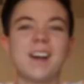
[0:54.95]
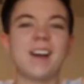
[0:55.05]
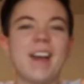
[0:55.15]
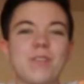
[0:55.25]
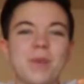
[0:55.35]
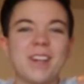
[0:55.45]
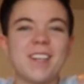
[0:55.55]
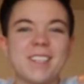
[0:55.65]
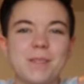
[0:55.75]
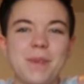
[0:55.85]
Hey
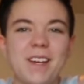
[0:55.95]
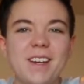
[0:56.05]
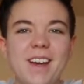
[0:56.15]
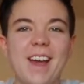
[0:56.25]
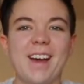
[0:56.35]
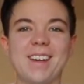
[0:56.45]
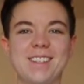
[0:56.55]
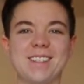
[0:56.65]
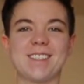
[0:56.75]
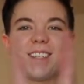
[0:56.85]
everybody, it's V
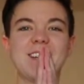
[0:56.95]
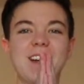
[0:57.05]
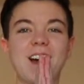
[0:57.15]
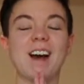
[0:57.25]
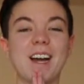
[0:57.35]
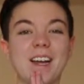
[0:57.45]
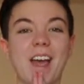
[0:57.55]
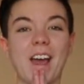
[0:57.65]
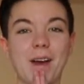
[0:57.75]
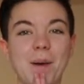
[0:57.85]
and I
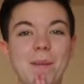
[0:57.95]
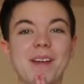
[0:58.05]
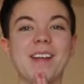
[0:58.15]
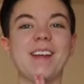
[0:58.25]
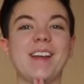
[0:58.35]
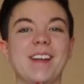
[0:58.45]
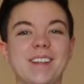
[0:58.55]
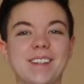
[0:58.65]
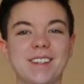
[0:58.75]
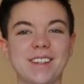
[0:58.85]
am
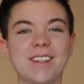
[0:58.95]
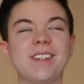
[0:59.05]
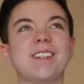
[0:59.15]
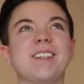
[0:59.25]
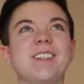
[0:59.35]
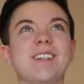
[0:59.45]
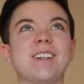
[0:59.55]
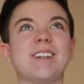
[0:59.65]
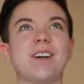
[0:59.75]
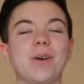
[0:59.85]
in
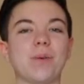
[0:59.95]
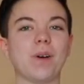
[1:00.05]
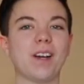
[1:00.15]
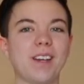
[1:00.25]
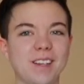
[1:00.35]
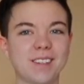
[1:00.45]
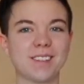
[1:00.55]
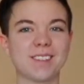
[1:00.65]
Hawaii,